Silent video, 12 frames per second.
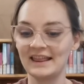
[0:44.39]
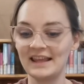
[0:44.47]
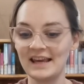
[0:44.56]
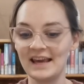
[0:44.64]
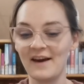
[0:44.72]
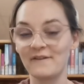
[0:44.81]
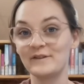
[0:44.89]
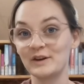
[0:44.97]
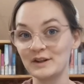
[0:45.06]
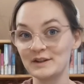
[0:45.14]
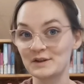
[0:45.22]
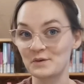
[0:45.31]
The
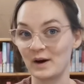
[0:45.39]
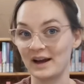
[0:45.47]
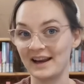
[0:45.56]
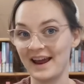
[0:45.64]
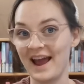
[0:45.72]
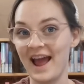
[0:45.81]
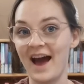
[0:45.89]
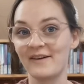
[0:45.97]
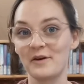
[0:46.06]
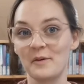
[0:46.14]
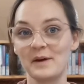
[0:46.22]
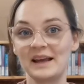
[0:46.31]
first one I
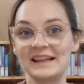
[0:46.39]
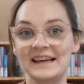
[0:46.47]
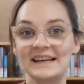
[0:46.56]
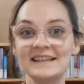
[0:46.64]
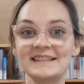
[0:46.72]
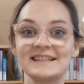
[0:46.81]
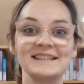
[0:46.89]
have on my list